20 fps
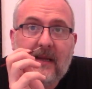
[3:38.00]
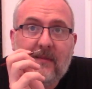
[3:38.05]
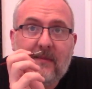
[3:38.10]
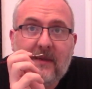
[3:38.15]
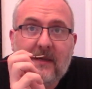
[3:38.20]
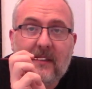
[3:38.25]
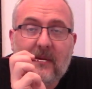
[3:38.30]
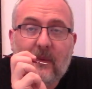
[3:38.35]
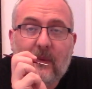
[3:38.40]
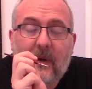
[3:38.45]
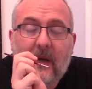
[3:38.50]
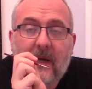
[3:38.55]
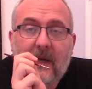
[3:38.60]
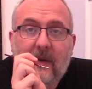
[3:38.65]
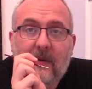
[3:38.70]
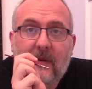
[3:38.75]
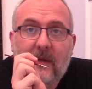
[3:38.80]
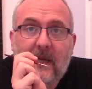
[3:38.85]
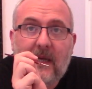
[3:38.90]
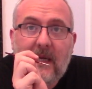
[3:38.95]
the middle where
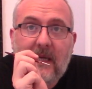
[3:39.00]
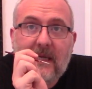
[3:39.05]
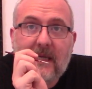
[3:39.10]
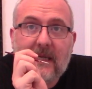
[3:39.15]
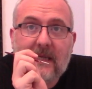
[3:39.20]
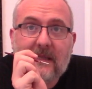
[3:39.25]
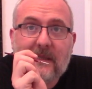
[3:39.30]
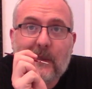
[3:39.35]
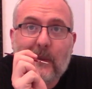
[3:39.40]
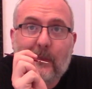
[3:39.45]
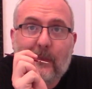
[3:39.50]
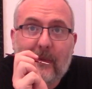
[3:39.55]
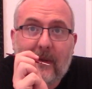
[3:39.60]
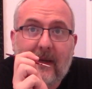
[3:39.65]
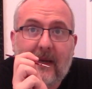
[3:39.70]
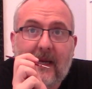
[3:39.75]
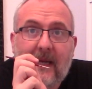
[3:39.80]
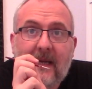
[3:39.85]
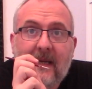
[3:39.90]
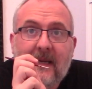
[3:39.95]
you need it to
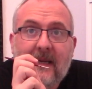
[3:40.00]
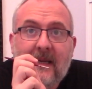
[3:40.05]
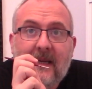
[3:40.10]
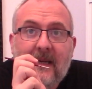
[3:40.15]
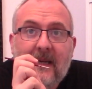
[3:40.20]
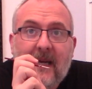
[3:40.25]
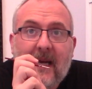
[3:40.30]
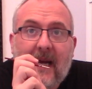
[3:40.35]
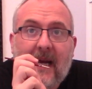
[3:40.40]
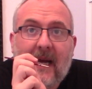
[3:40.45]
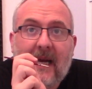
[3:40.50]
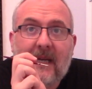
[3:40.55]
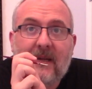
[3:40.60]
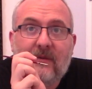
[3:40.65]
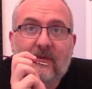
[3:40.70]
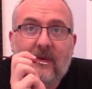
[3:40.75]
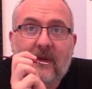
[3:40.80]
be, and